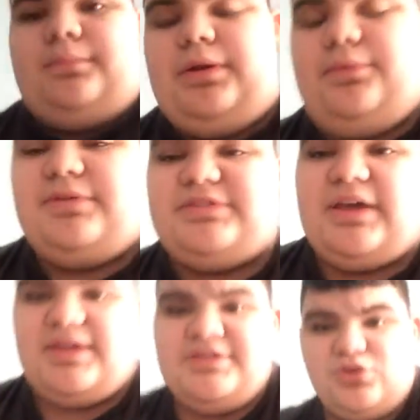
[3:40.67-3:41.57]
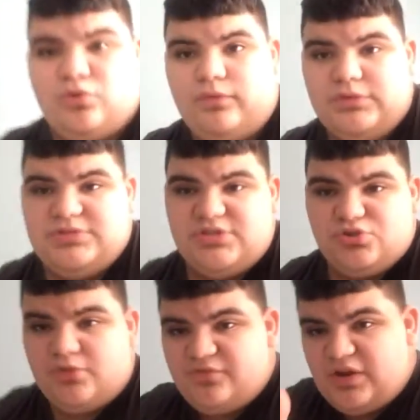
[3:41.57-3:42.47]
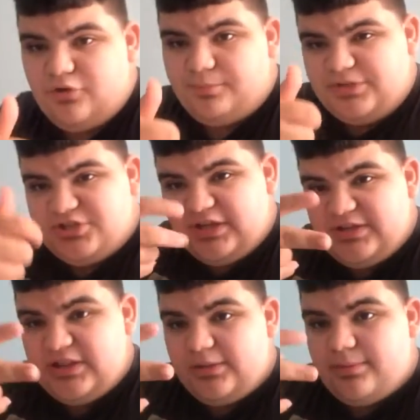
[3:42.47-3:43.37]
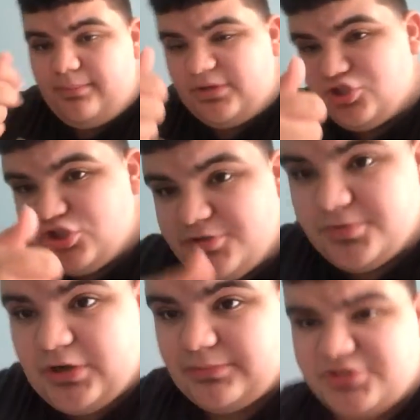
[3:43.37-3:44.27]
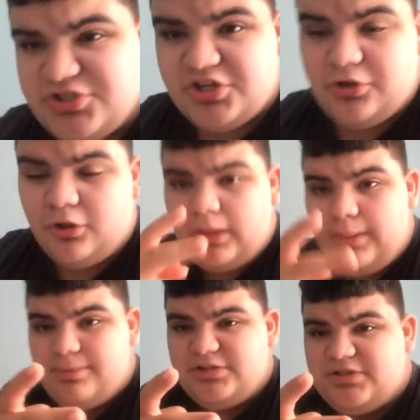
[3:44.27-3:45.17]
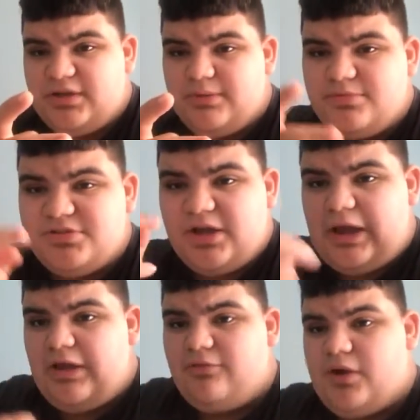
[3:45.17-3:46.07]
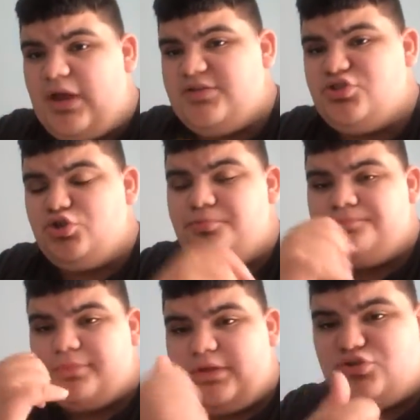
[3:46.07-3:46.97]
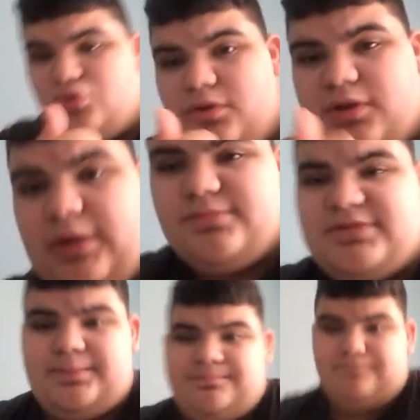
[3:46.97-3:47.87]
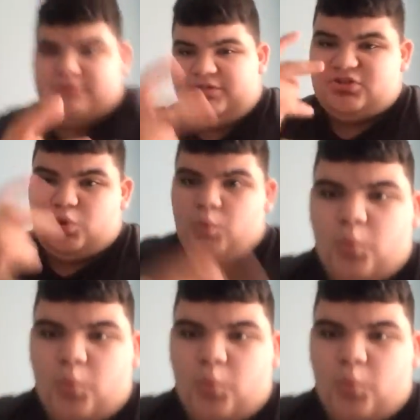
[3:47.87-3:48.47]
But anyways, guys, hopefully you did enjoy the video. Make sure to hit the like button. Make sure to subscribe to the channel. Peace out, gamers. And my guys, too. Enjoy your game day. Peace.